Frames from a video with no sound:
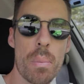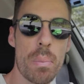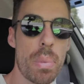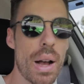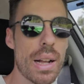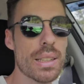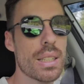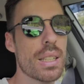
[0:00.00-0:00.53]

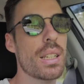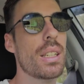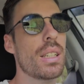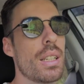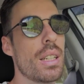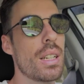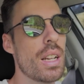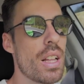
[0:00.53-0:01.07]
but
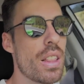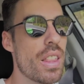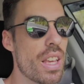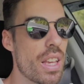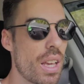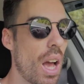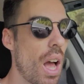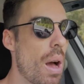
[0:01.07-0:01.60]
the
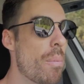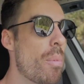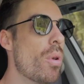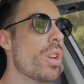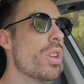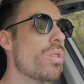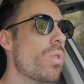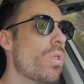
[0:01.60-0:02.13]

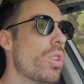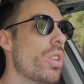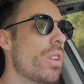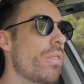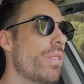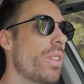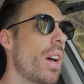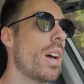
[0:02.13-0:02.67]
Kartboy
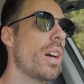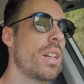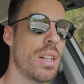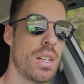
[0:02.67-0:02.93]
Shortshifter